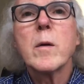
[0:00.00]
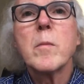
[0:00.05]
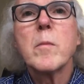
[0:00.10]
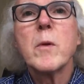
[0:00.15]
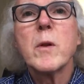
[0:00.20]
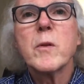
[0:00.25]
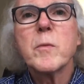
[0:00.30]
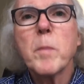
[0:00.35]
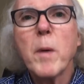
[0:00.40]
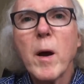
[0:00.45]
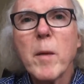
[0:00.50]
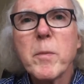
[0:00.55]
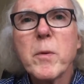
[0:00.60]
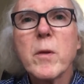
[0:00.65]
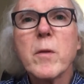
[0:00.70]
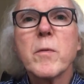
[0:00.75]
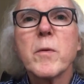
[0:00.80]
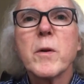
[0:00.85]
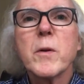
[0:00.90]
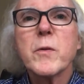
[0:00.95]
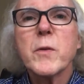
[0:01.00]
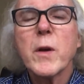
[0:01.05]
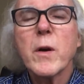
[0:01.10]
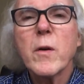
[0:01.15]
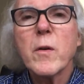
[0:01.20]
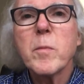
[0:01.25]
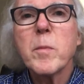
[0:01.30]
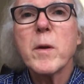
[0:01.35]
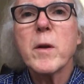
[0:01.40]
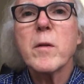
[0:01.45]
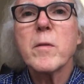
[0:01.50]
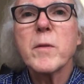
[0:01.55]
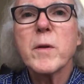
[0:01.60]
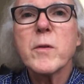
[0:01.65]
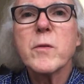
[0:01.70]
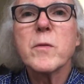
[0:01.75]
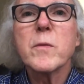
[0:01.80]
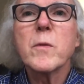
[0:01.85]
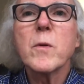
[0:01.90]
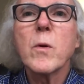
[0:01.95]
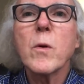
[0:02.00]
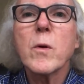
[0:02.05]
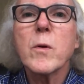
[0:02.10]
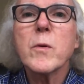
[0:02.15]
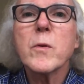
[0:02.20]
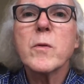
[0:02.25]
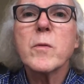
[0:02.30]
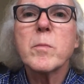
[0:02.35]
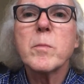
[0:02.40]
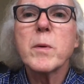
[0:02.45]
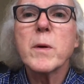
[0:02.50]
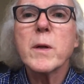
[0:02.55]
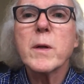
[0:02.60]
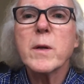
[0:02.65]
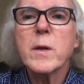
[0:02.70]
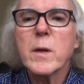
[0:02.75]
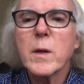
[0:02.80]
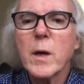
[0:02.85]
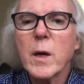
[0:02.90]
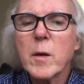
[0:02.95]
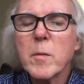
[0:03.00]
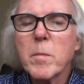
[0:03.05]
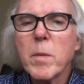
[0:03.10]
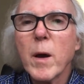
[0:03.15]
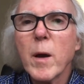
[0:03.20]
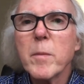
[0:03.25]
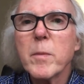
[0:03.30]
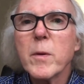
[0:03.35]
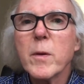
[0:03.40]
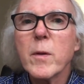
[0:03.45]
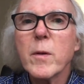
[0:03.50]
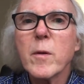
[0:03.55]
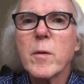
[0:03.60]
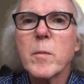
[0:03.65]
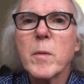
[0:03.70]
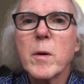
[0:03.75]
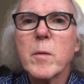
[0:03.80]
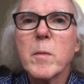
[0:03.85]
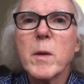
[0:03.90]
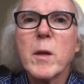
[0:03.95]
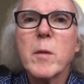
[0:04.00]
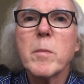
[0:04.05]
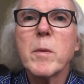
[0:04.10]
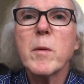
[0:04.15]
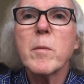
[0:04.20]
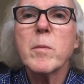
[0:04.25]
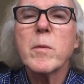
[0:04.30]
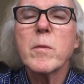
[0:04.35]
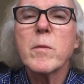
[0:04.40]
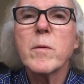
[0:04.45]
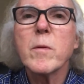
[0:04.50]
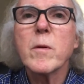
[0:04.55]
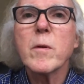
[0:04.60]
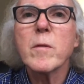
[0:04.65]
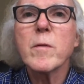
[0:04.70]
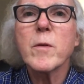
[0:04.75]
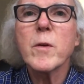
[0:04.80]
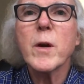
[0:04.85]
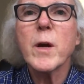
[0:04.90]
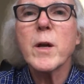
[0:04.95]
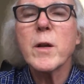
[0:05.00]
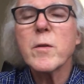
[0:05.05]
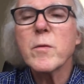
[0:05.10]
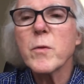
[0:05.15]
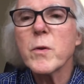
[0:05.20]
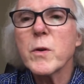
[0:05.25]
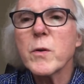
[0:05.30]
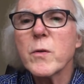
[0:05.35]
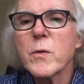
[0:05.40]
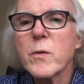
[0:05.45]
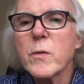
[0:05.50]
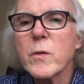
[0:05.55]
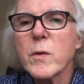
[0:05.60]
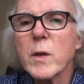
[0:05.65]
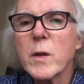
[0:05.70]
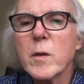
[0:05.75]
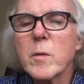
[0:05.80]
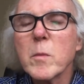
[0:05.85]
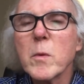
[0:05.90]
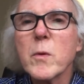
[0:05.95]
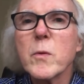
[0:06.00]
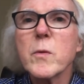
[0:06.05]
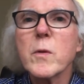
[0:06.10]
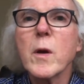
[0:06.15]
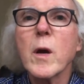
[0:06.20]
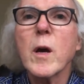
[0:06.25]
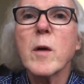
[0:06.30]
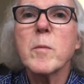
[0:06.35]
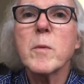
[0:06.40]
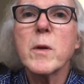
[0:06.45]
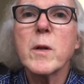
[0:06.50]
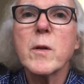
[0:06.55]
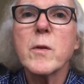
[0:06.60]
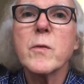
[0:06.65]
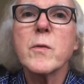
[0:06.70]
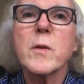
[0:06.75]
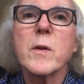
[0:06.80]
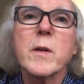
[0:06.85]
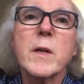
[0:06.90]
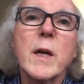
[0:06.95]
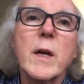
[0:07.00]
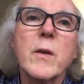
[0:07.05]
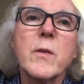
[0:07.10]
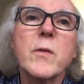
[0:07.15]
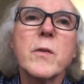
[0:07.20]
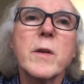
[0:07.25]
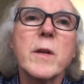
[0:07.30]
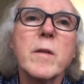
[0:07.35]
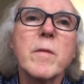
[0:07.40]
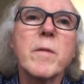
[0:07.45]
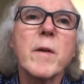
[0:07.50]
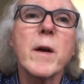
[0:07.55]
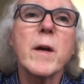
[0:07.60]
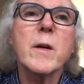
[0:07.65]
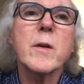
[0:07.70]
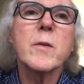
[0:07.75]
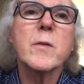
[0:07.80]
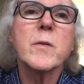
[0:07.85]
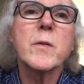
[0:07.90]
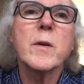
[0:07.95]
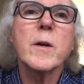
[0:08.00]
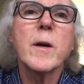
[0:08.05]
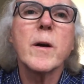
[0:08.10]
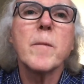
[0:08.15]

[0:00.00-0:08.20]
It's popular for its health benefits, of course, but unpopular among many people for a variety of reasons, and the most common is the taste defects.